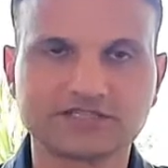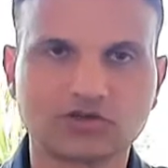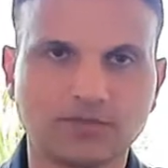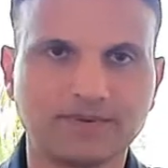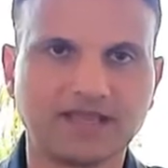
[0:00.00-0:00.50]

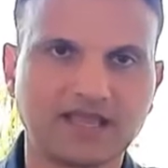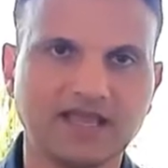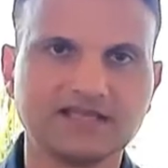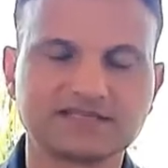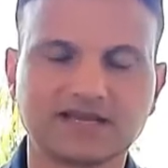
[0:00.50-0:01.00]
topic
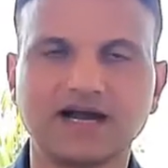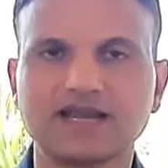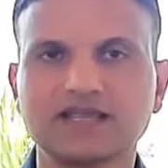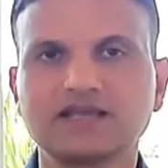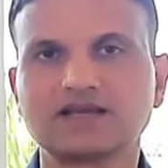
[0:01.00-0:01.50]
is
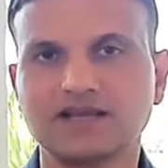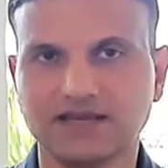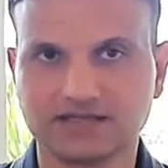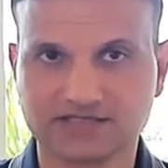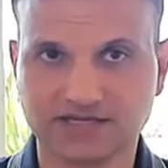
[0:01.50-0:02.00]
regarding
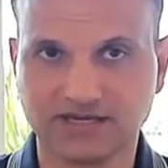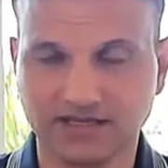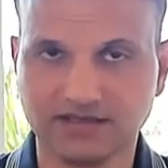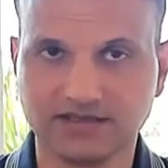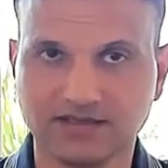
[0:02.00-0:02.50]
clinical
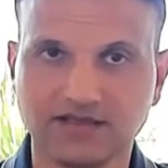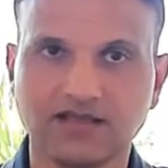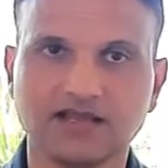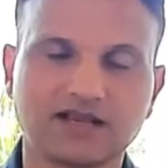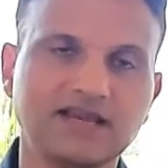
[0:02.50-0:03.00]
study.
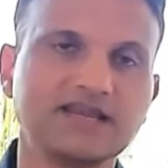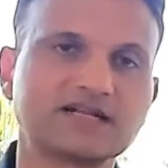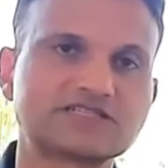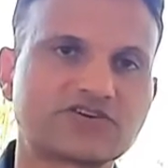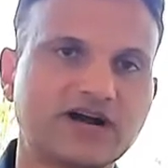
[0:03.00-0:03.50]

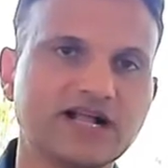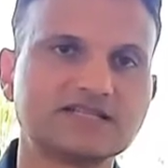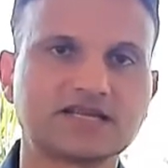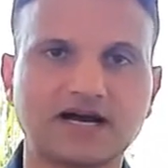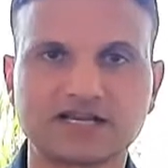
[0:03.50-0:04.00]
Clinical
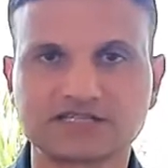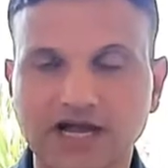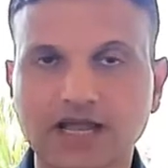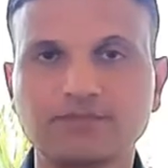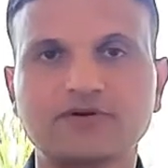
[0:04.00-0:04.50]
trials are a
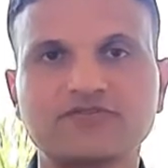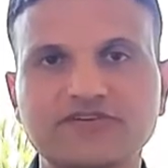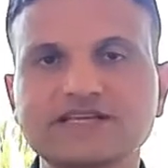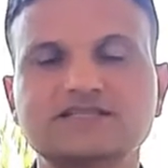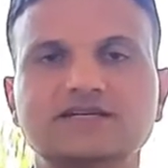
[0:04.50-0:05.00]
type of
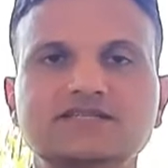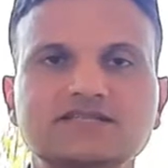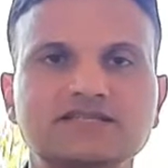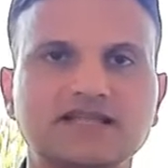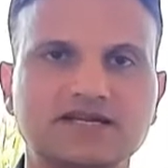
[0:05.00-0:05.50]

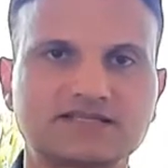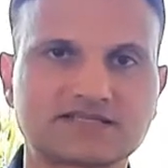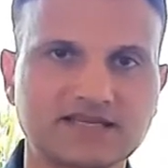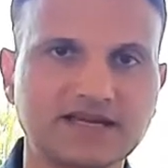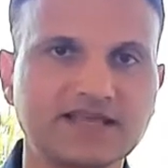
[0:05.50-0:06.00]
research that
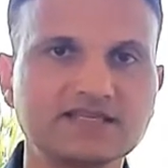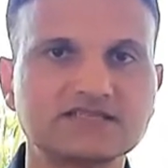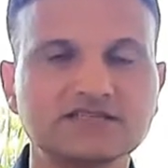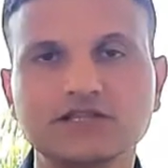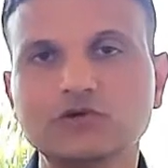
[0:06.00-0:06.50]
studies
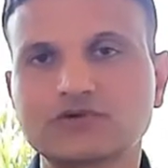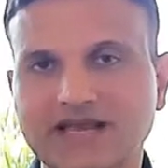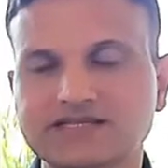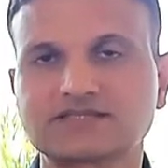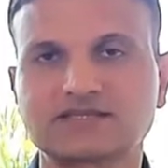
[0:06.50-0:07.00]
new
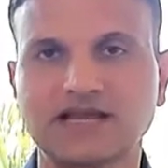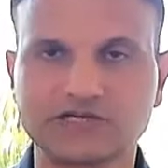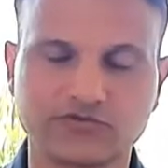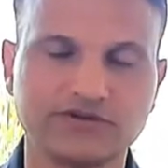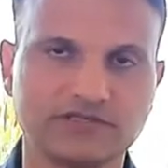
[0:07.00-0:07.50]
tests and
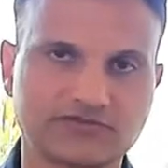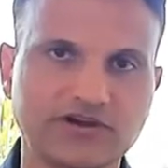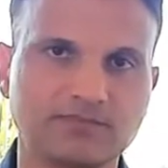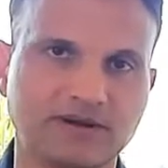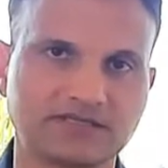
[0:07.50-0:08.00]

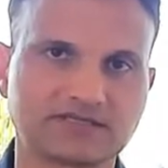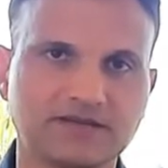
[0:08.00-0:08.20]
treatments.